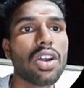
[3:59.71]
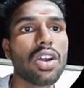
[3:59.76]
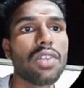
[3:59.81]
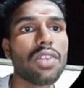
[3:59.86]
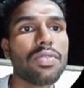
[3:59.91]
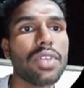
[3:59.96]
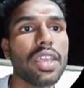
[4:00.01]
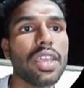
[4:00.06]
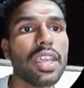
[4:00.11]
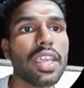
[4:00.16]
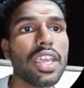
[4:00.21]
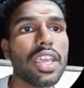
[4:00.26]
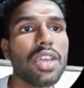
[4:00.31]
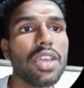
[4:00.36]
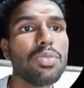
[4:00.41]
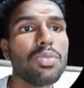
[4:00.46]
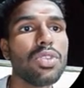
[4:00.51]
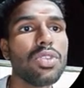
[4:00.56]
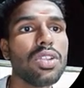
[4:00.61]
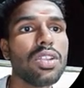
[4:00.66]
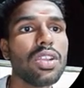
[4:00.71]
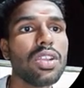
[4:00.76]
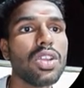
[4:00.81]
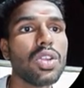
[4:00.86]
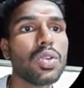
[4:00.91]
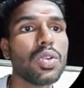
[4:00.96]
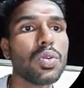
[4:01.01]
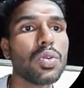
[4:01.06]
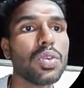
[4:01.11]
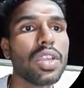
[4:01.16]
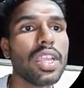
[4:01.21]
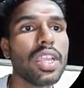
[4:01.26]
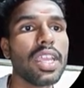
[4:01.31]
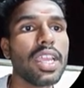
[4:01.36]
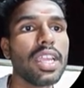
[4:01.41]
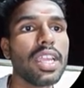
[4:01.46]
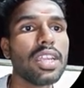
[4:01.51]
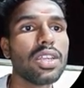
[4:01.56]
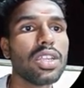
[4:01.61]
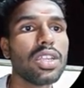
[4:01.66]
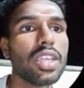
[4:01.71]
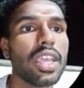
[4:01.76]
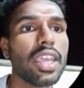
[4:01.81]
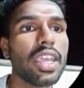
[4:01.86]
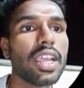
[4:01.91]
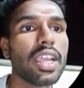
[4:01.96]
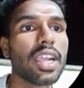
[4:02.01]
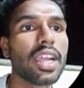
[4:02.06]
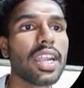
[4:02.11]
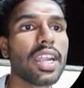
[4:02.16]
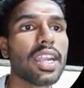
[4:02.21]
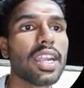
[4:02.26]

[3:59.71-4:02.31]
of a cable to create a